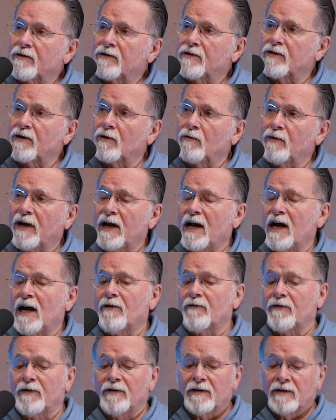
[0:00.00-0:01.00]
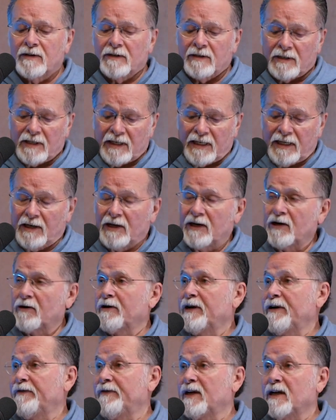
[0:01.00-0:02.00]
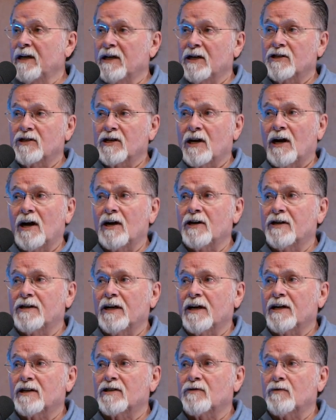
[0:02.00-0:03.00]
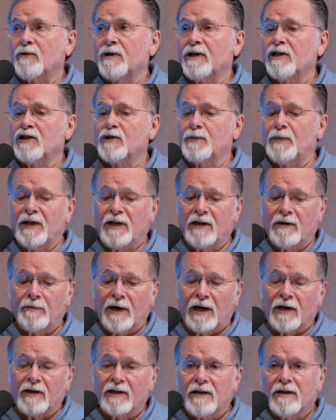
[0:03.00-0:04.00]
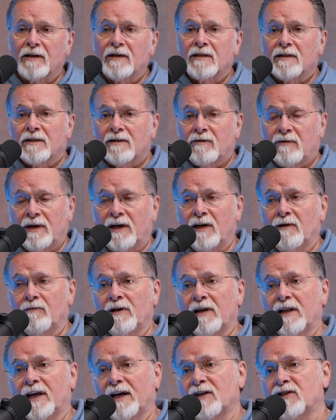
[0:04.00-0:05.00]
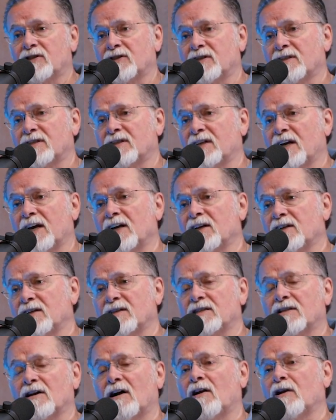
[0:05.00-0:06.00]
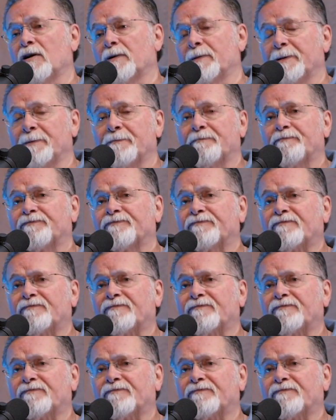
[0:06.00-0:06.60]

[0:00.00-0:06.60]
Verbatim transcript: And so we have you hear even in its context what he's speaking about when he relates to saying to Solomon,